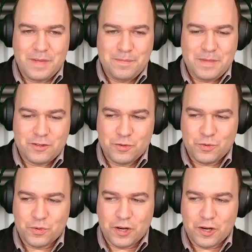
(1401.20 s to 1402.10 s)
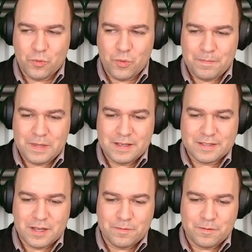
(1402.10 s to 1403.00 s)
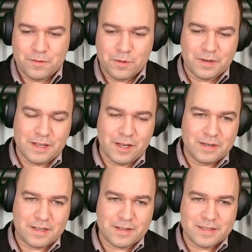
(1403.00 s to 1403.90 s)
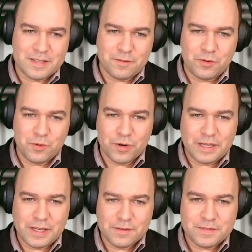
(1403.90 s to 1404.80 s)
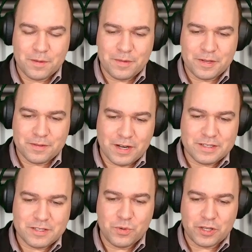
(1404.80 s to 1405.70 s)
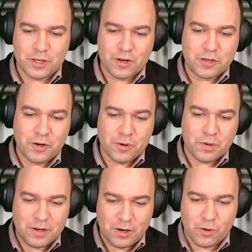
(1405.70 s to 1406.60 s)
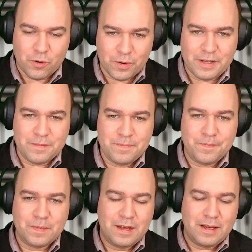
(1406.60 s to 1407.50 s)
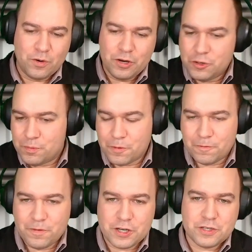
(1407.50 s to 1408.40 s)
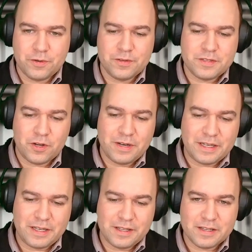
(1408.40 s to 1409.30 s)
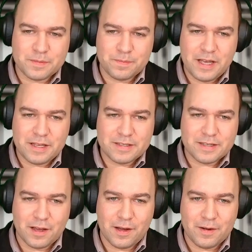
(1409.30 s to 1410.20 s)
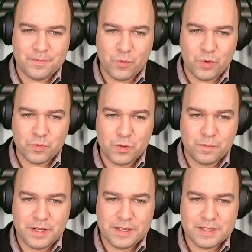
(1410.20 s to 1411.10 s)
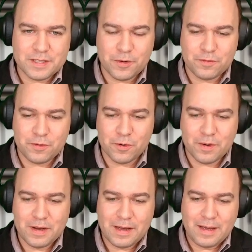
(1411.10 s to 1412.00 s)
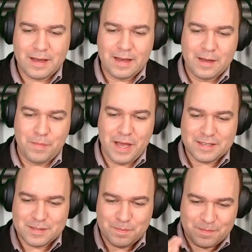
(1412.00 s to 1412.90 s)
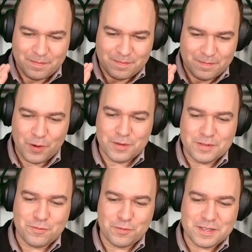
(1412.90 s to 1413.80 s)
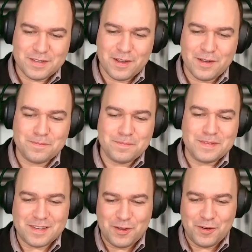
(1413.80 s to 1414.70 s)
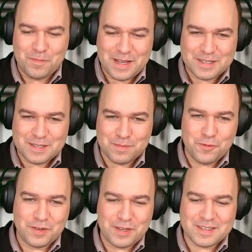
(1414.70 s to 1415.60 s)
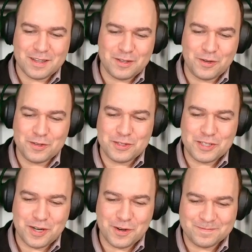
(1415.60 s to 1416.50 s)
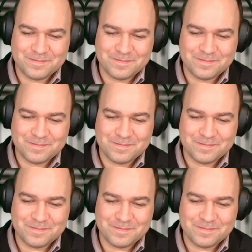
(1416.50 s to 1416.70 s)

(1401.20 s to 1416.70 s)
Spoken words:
Maybe to wrap things up for the audience, if you were to give some advice to a younger or a new professional starting in the space, what would be some of your best pearls of wisdom, your best movies that you could share?